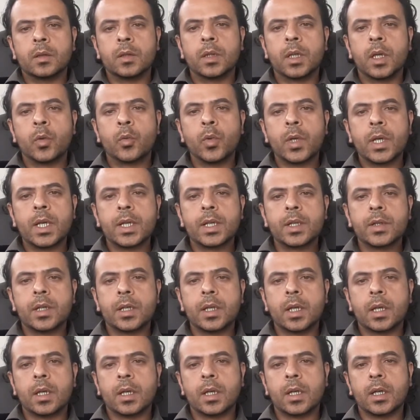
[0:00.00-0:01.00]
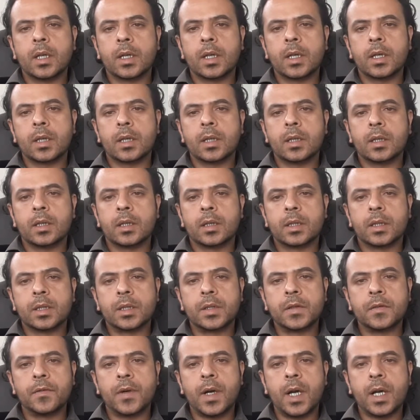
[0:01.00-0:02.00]
We can
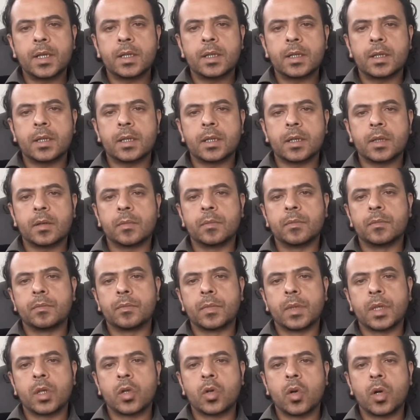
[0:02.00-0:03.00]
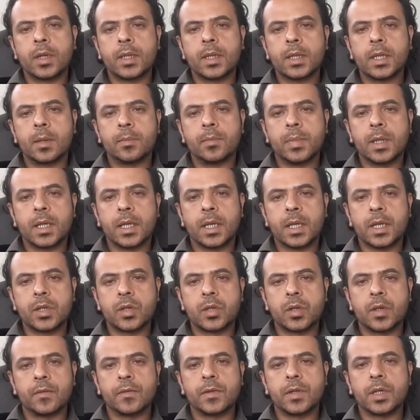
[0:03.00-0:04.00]
divide chronic
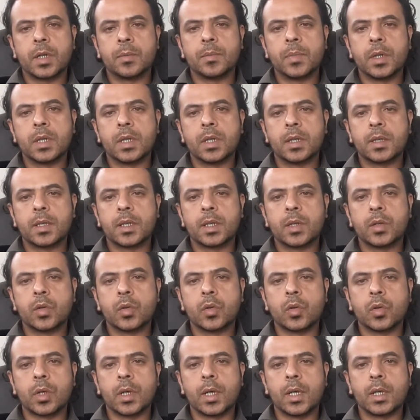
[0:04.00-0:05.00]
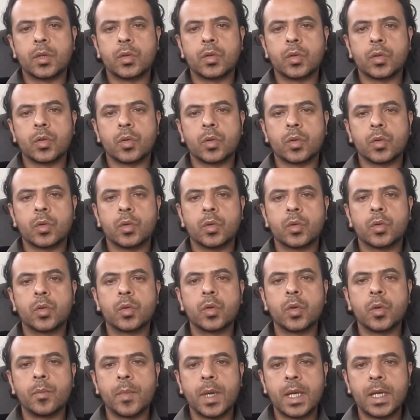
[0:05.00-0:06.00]
complication of diabetes into
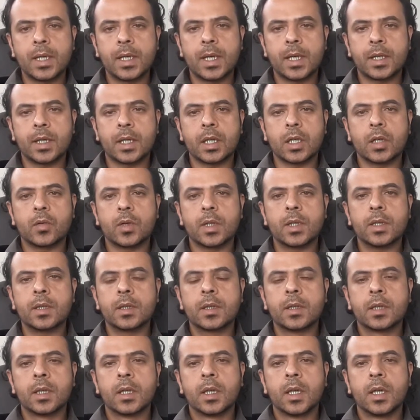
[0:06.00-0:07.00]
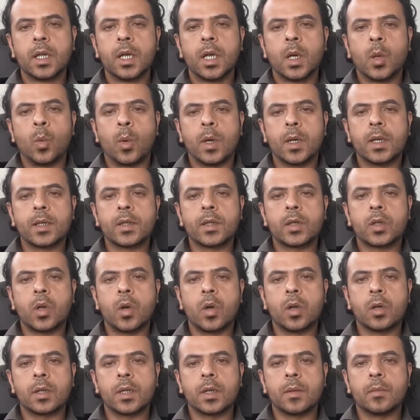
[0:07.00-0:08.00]
two main categories. One is
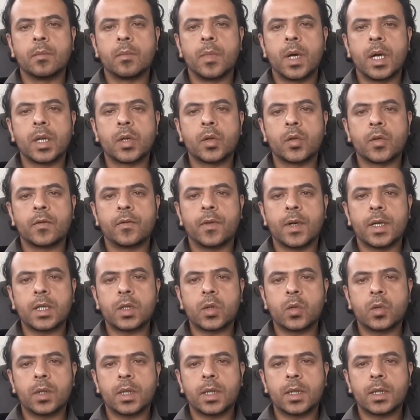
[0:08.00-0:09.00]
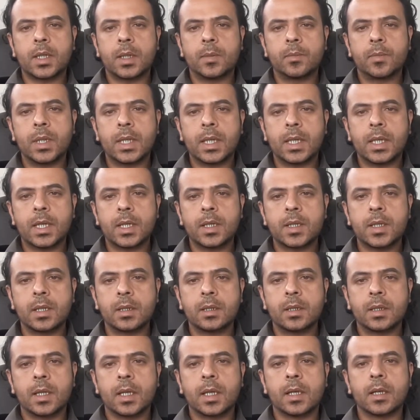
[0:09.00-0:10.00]
called microvascular
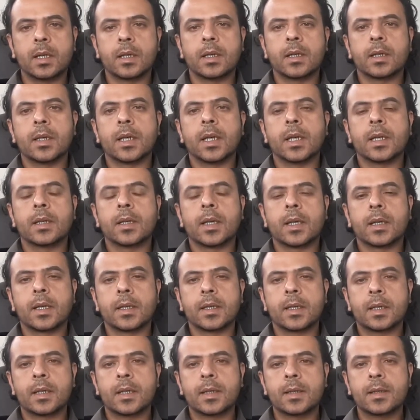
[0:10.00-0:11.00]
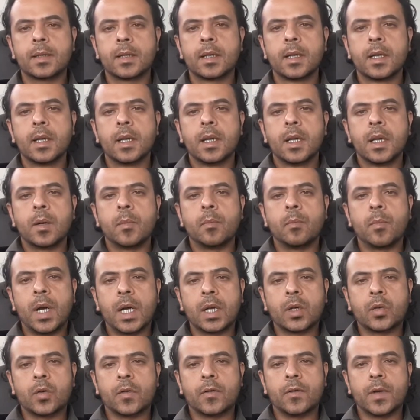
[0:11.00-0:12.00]
complication and another is
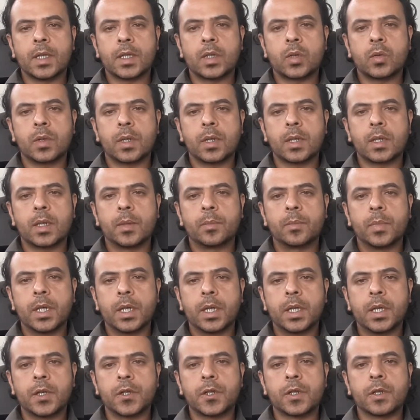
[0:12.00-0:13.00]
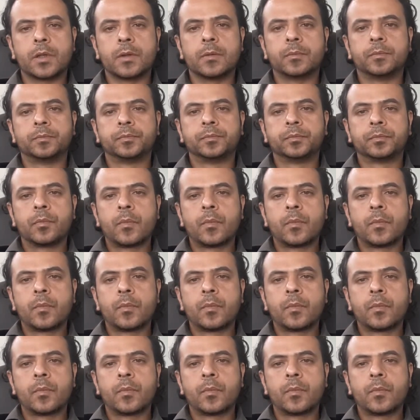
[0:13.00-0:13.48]
macrovascular complication.